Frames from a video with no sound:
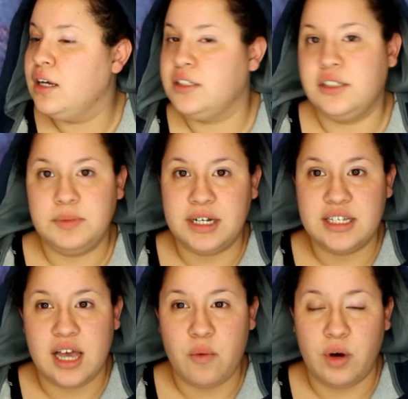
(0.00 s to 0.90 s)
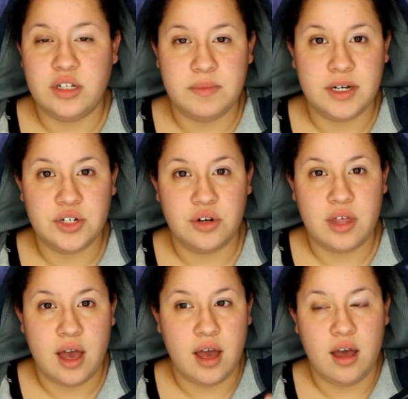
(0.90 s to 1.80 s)
just because I want to make sure
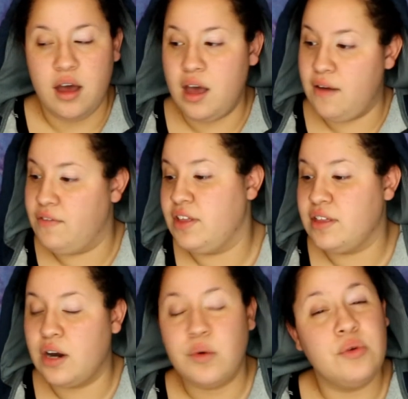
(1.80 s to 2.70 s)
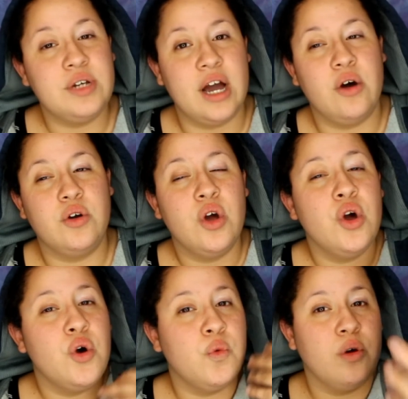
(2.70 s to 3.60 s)
that everything that I wrote down
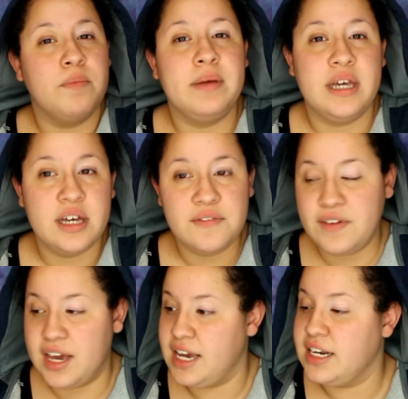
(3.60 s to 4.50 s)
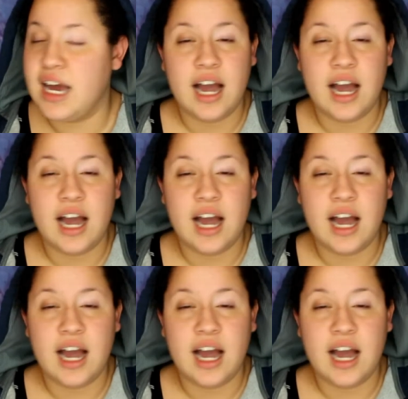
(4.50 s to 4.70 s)
will be conveyed.